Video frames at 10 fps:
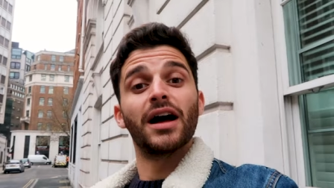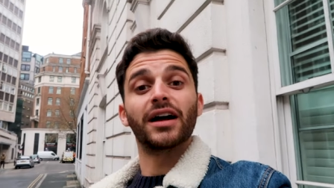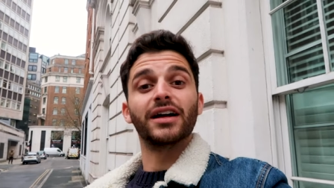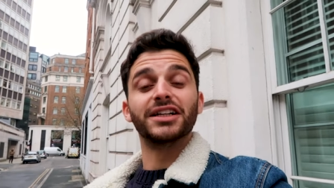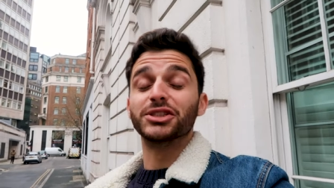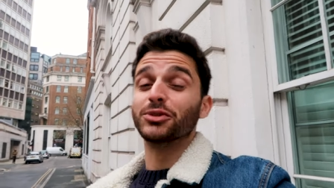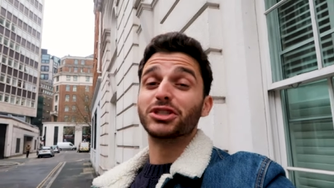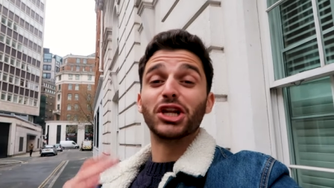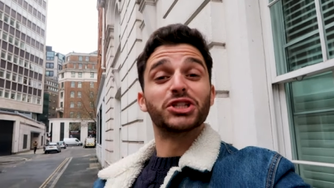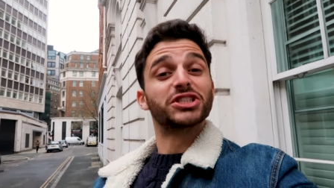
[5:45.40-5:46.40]
Hi guys, so
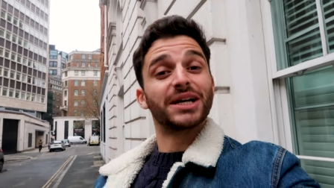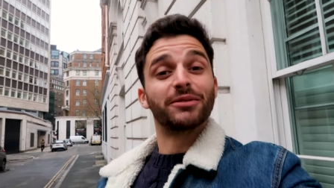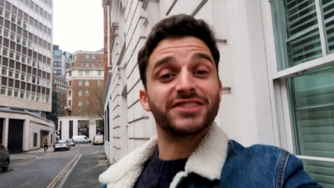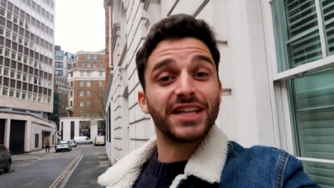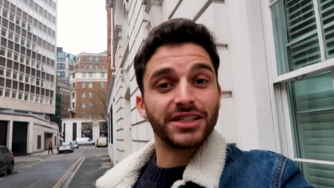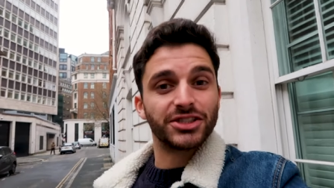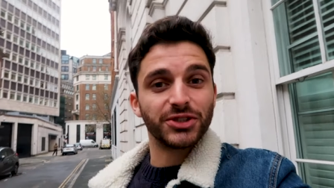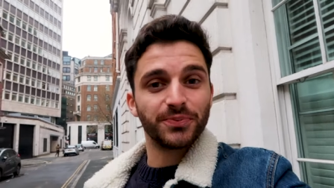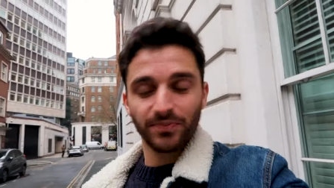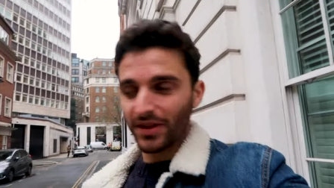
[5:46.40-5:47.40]
it's lunchtime of day
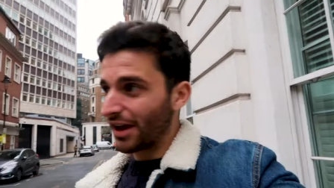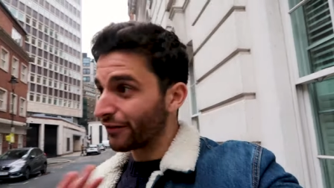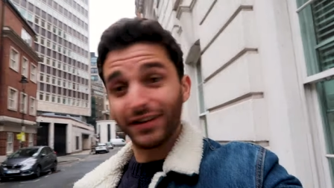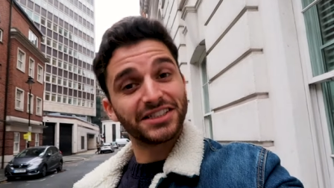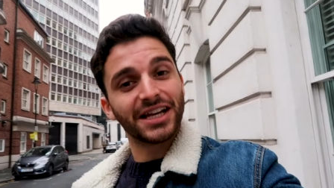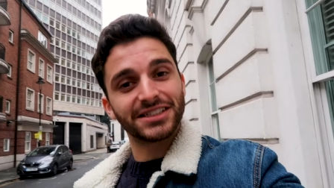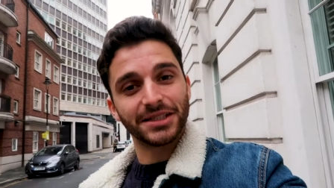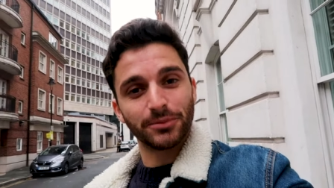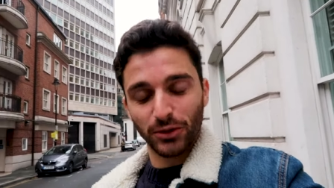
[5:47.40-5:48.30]
two. Had a fantastic